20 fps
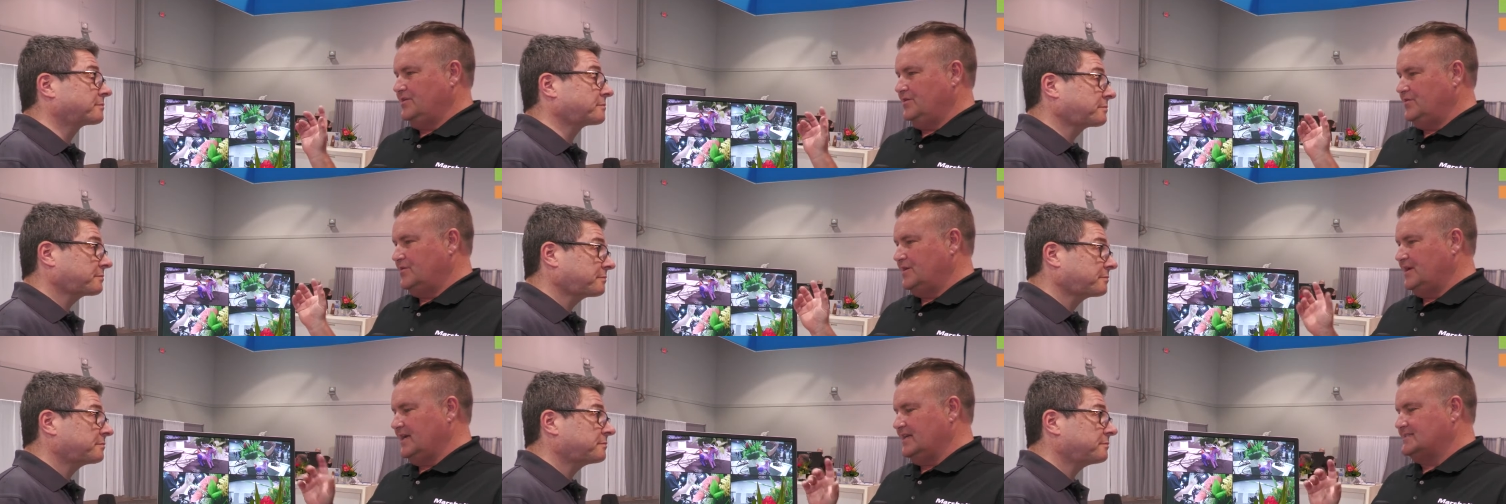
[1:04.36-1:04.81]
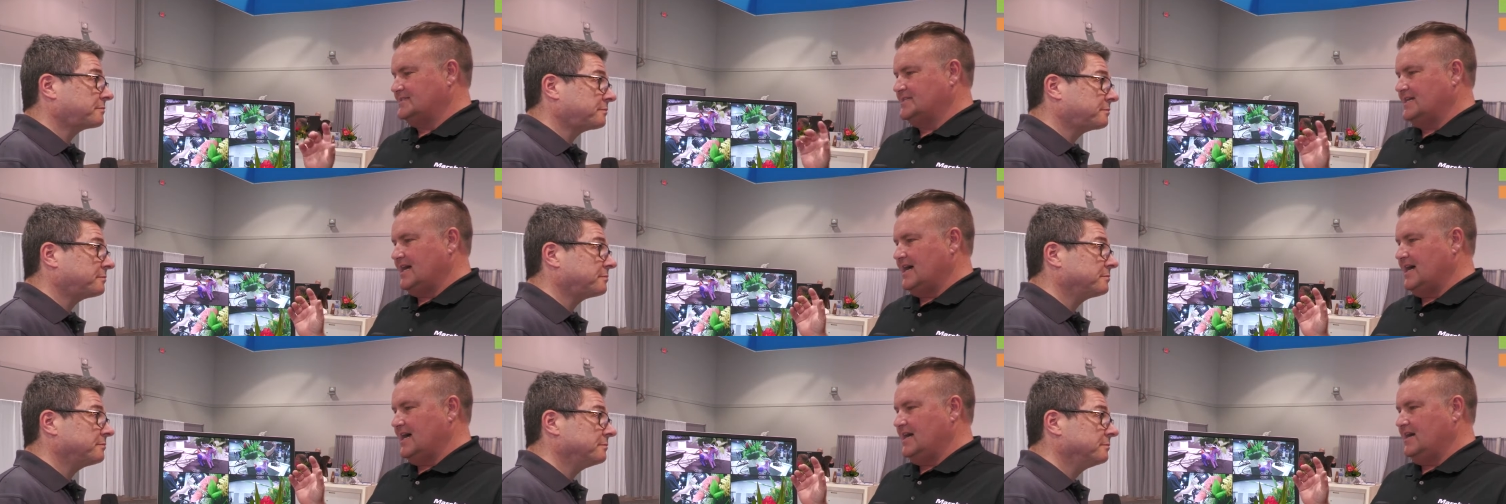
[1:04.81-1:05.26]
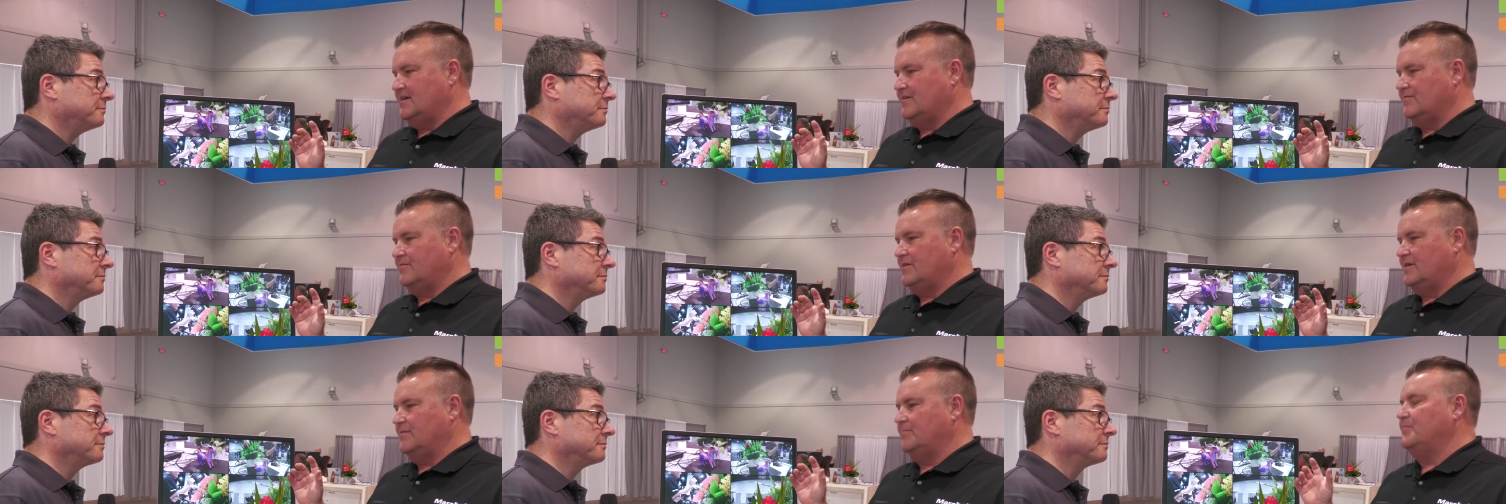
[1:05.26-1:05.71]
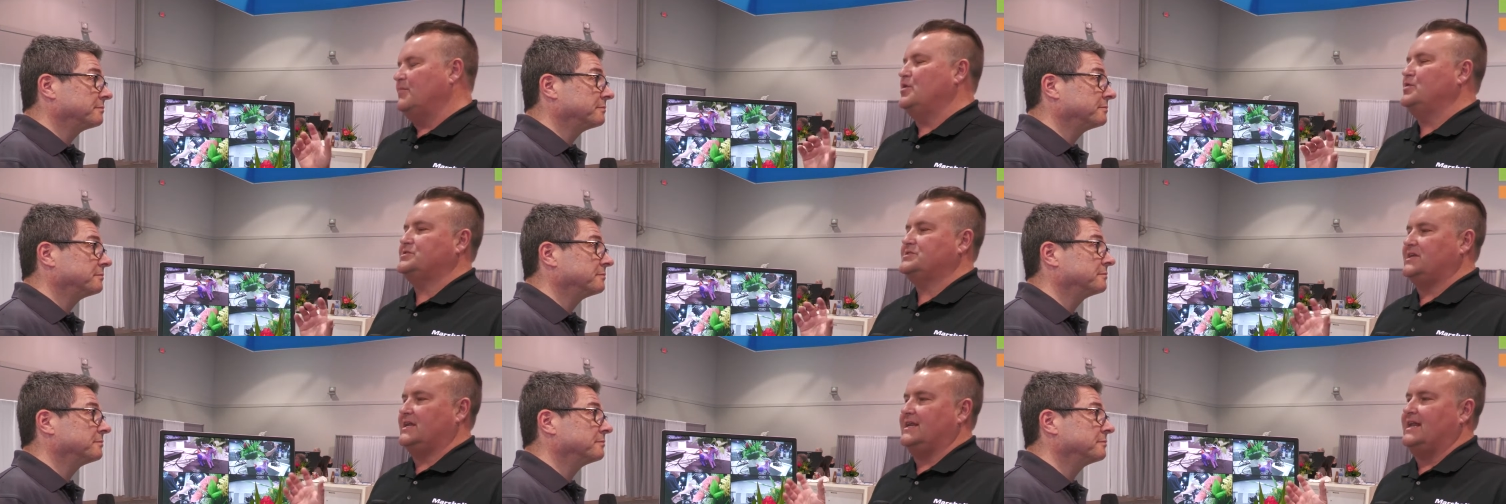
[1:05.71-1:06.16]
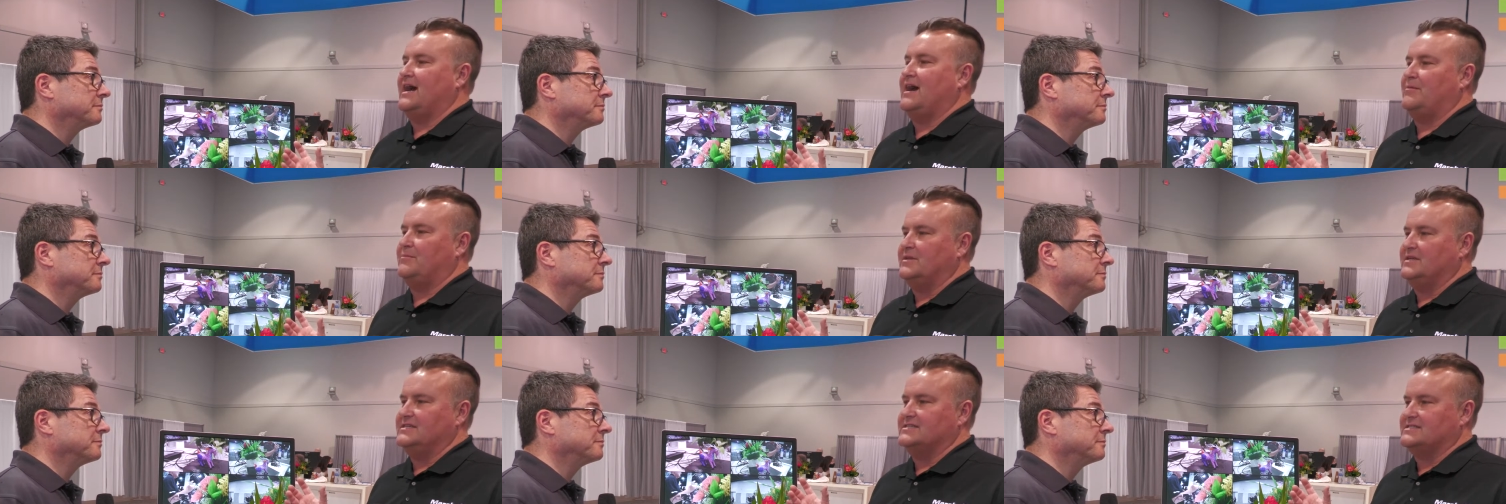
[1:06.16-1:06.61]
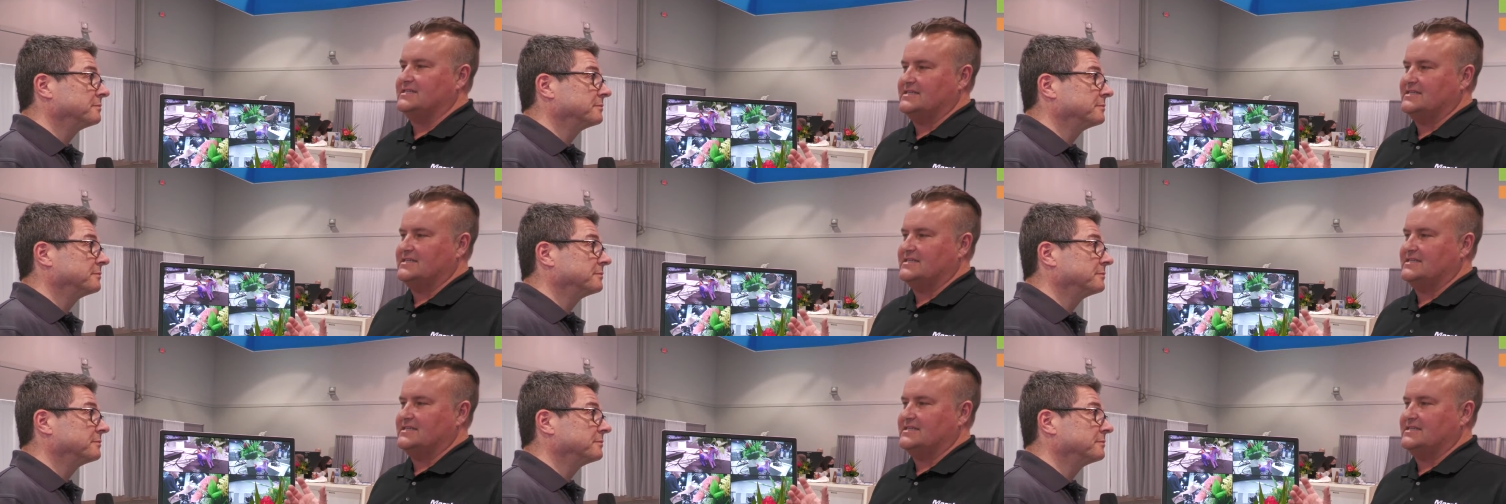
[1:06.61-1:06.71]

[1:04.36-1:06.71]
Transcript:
Speaker 1: you'll get motion anomalies.